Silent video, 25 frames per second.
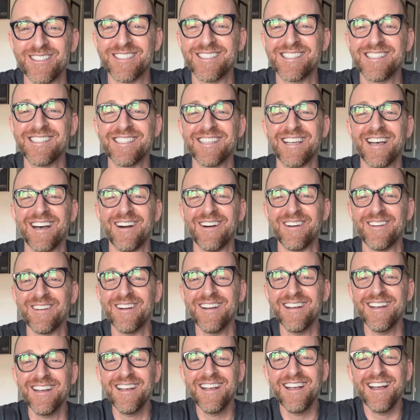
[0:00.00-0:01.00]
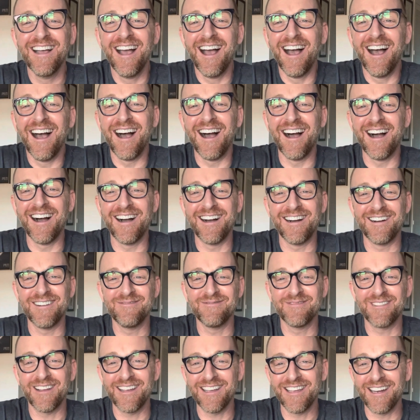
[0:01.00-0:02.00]
So,
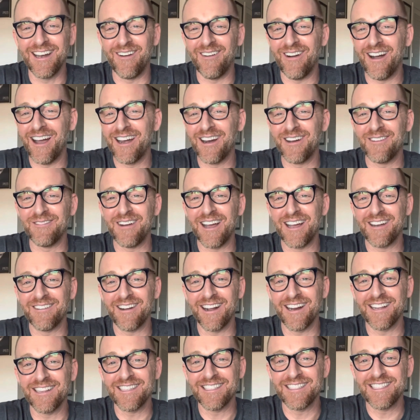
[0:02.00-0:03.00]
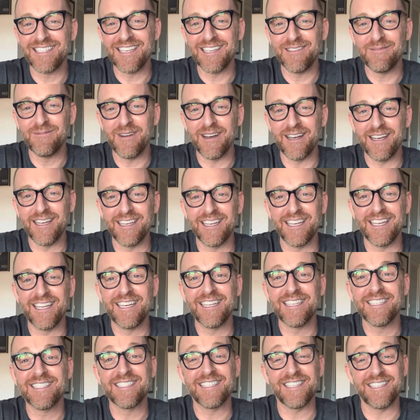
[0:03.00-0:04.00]
I don't mind riding the T, but it
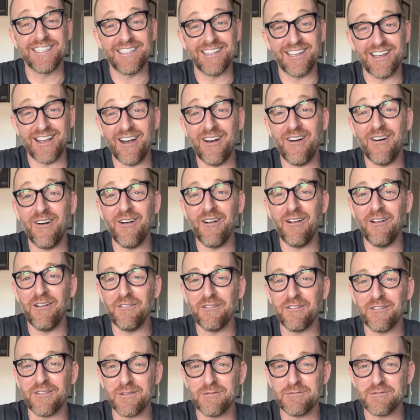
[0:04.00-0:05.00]
is a haul from